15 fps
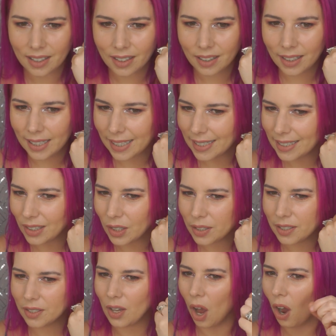Like it
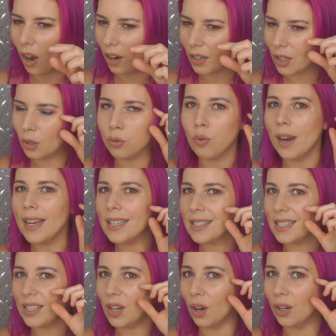looks
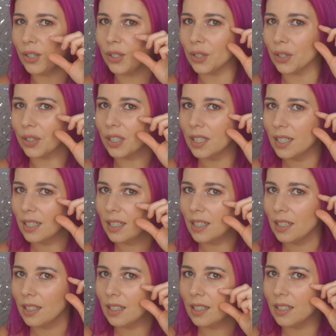crazy on your
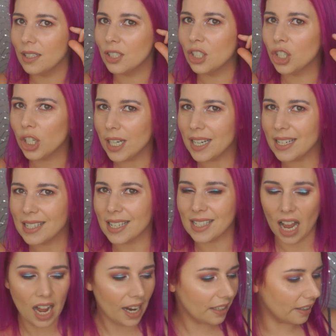cheeks as a
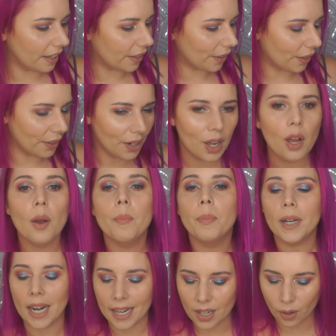highlighter,
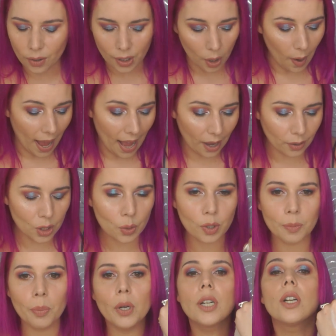but I don't know how you
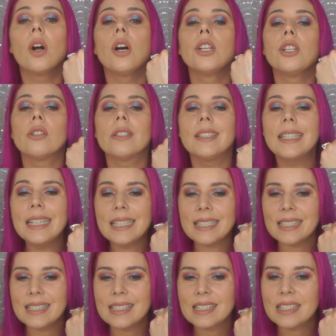would put it on your
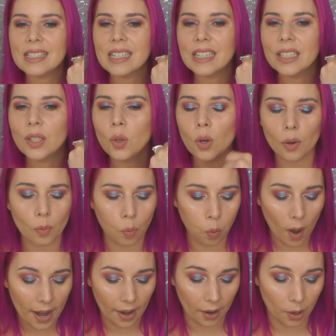lids or
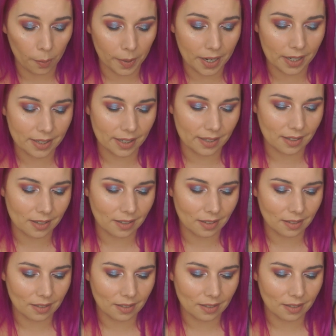where, because it's